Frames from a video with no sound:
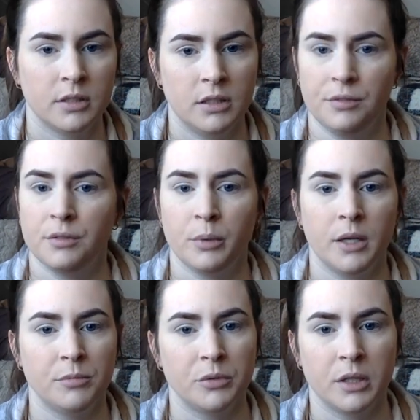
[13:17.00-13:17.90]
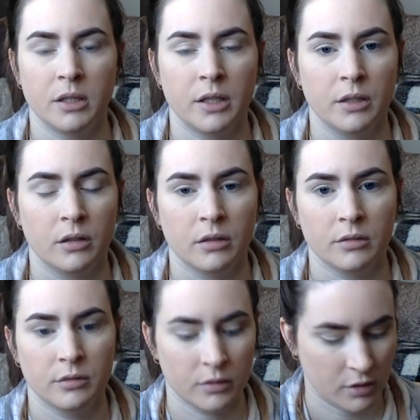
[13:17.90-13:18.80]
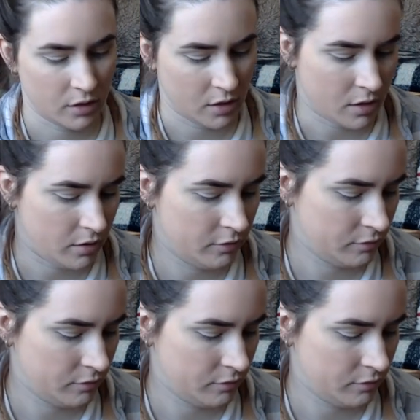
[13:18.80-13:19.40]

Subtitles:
Even when I'm doing like a